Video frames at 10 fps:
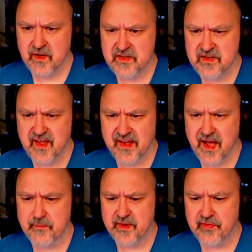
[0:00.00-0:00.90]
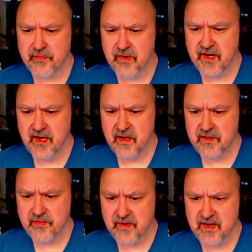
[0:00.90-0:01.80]
So that can't be a three.
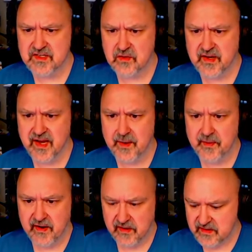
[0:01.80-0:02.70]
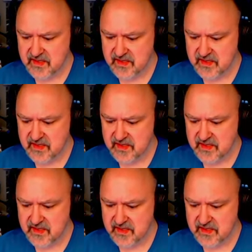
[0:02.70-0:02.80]
Three is looking up at it.